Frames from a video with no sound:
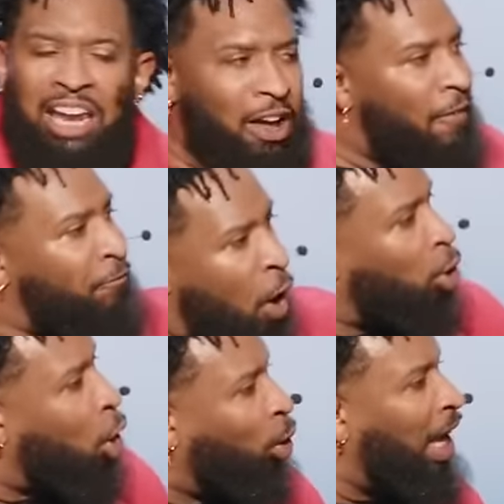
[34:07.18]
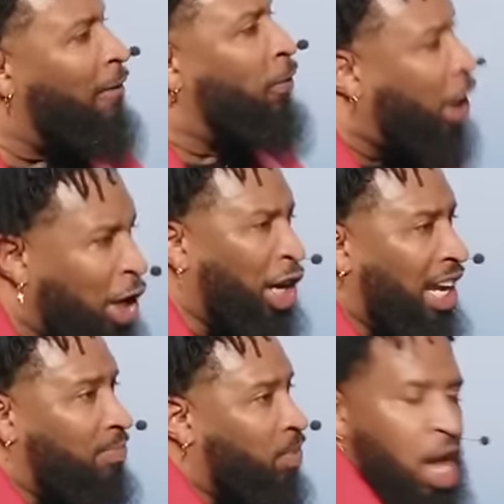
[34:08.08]
And the folk who live good
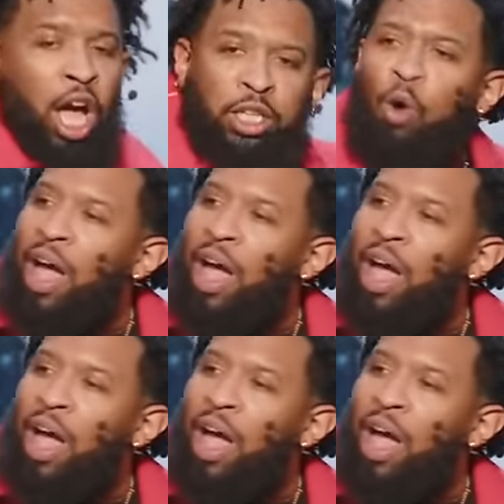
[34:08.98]
don't